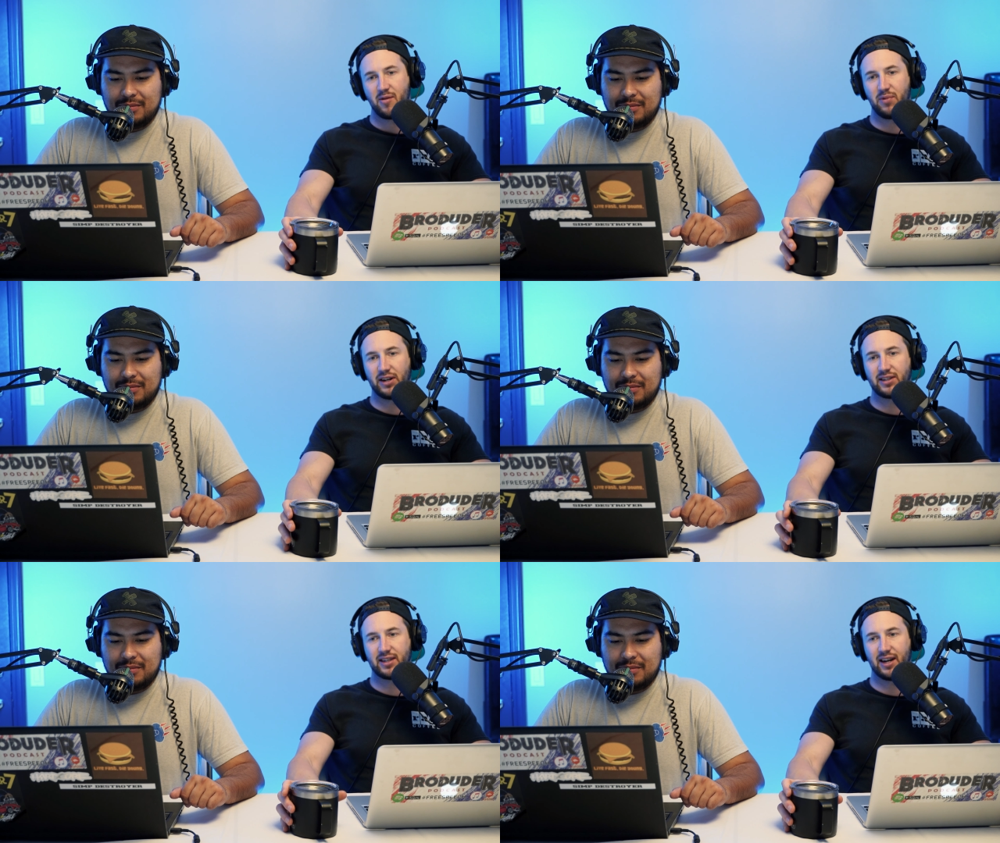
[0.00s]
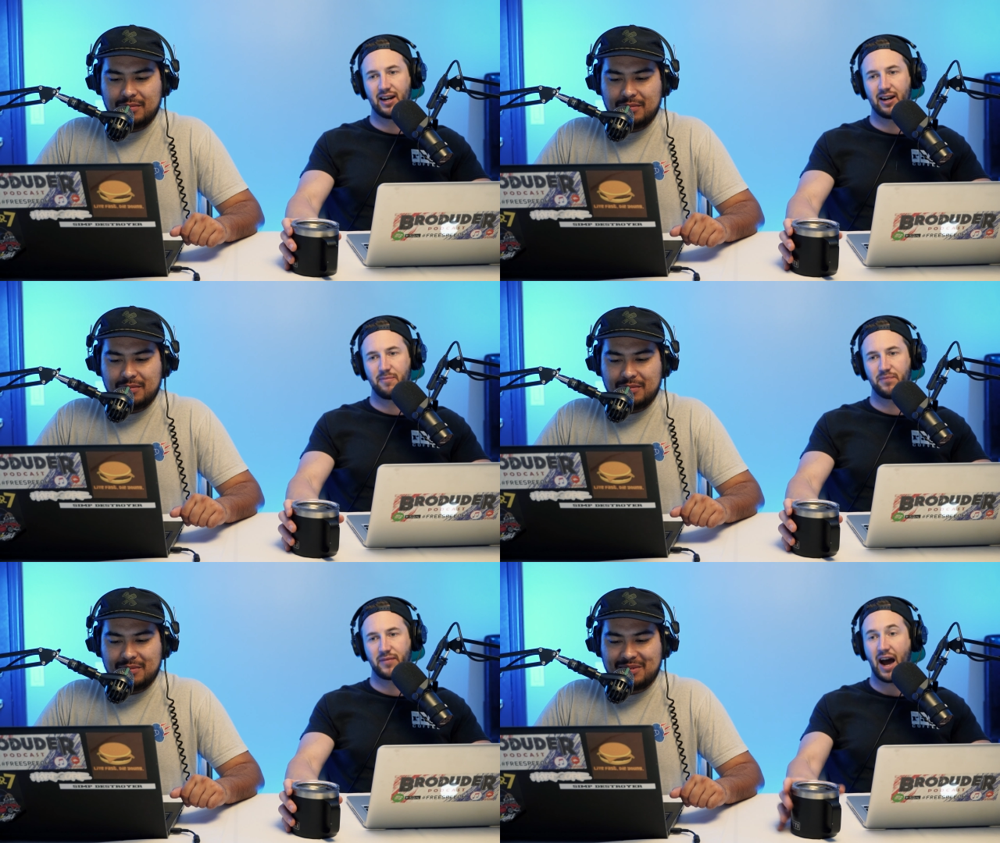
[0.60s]
Speaker 1: But
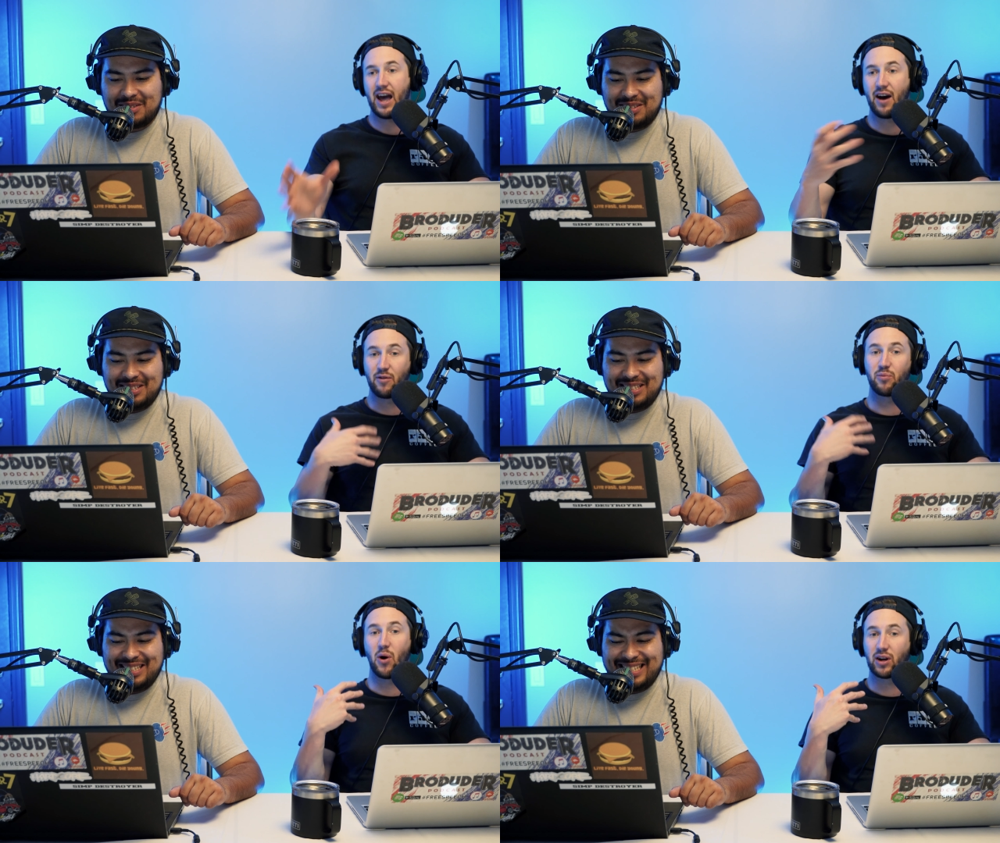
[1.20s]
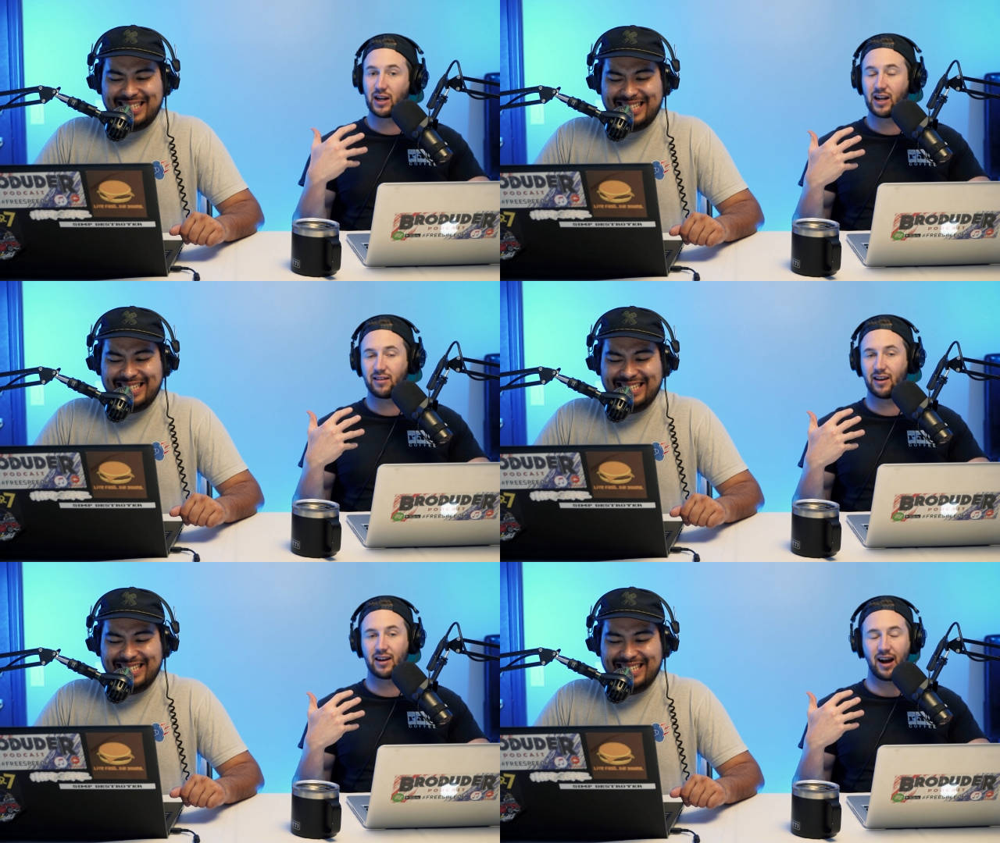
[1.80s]
uh, I haven't broken
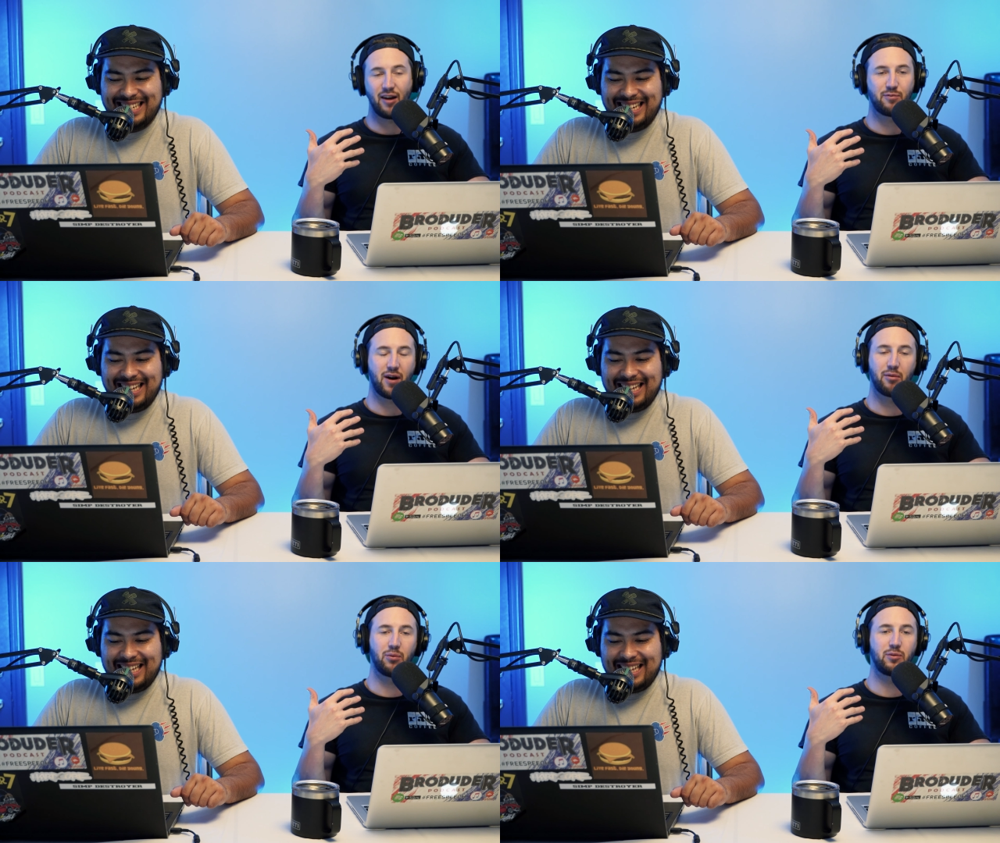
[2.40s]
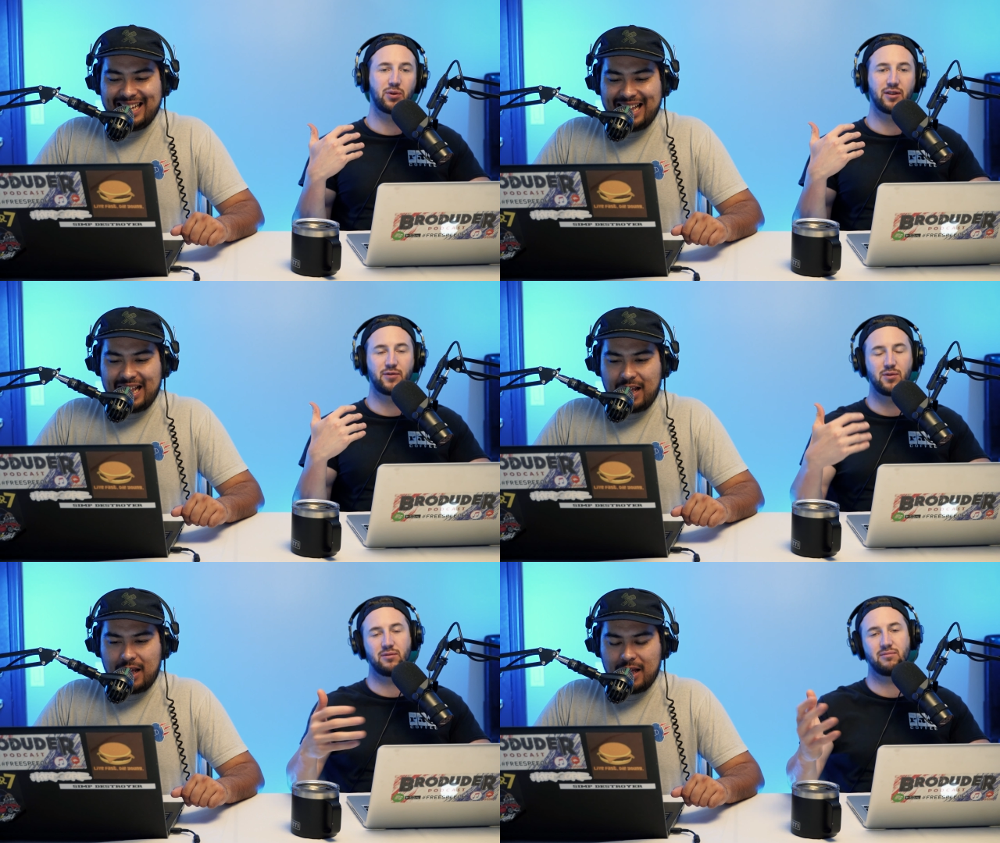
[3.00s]
anything. I've probably put a
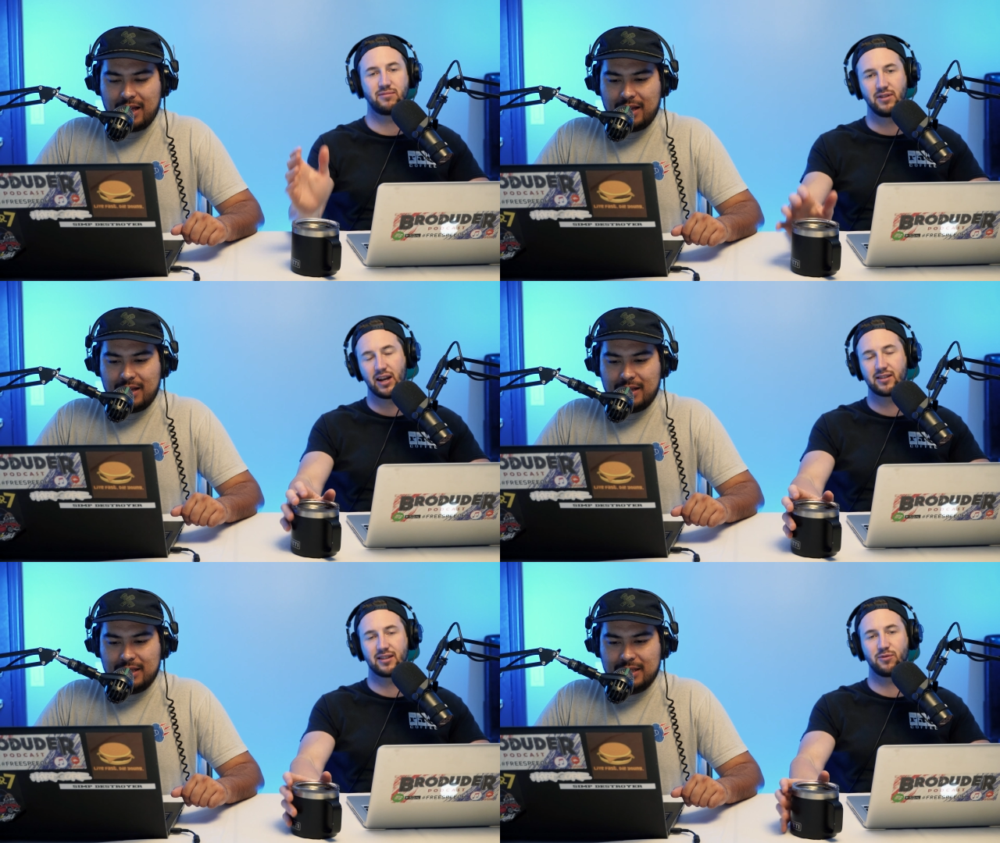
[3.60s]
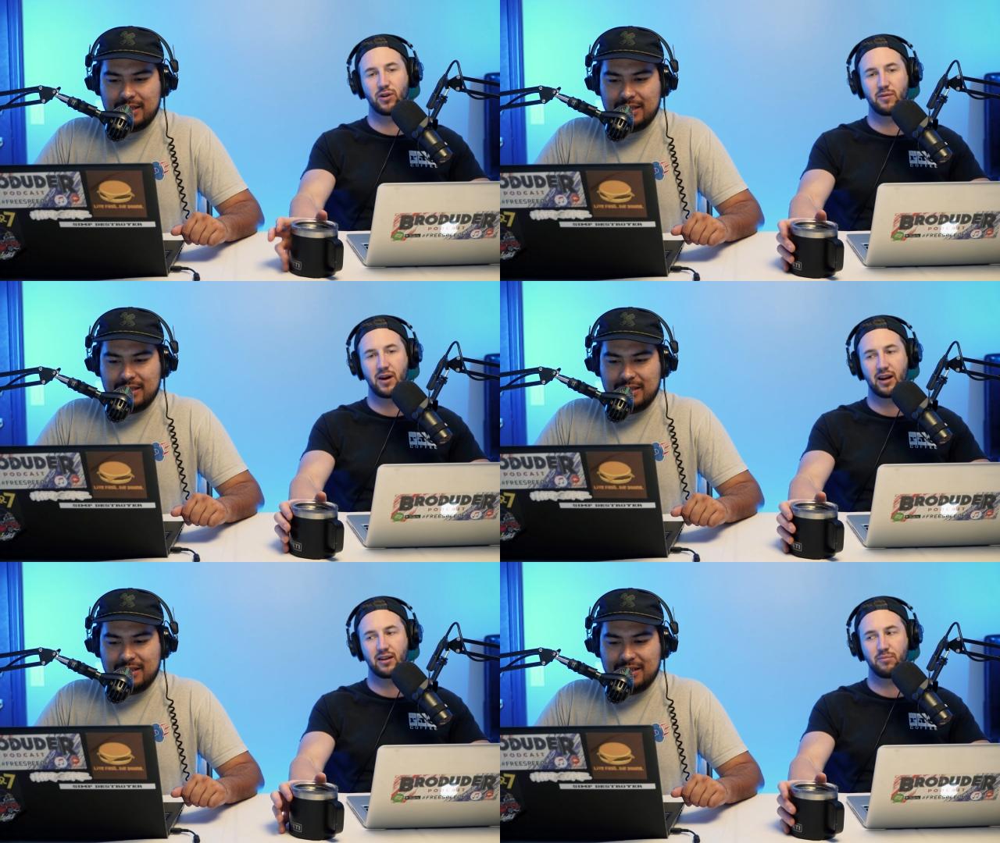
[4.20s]
few nicks in one of
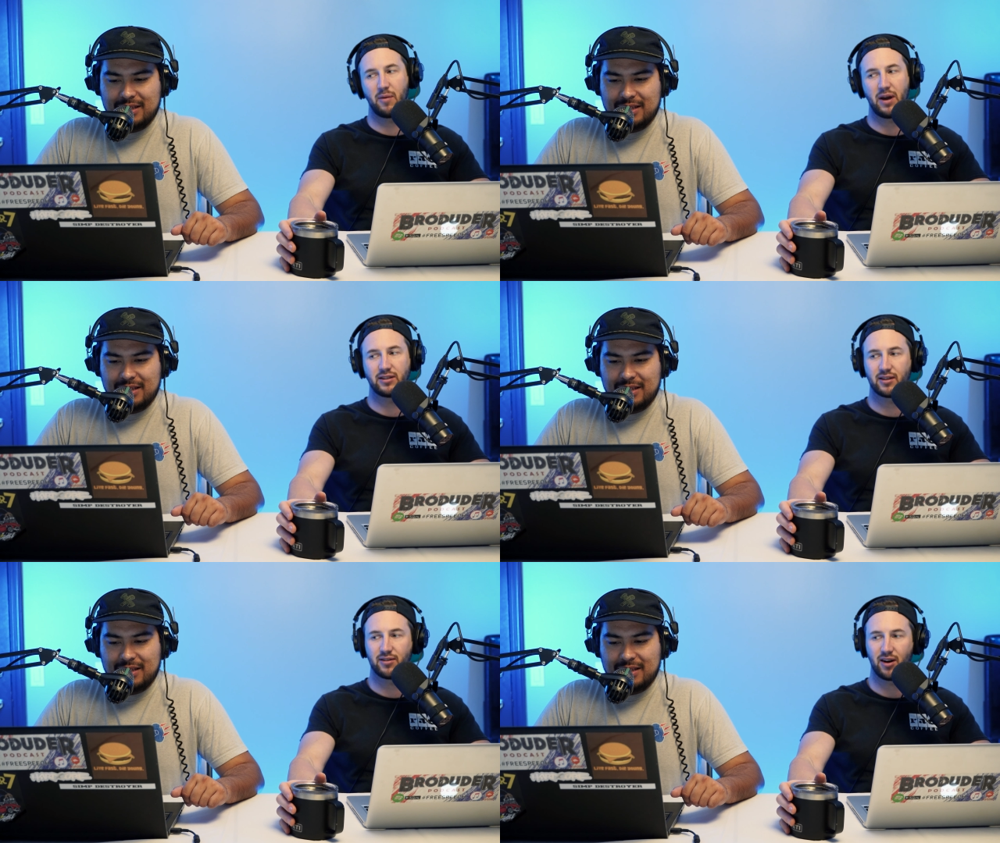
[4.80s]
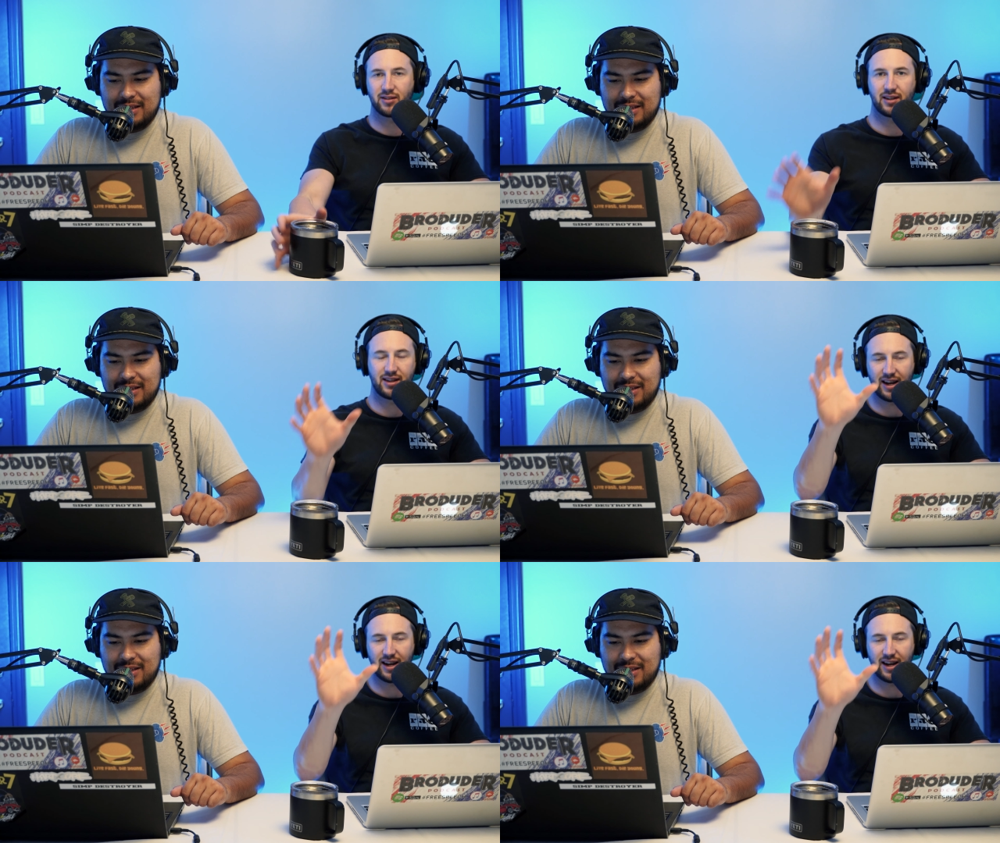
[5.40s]
my, my bass guitars that's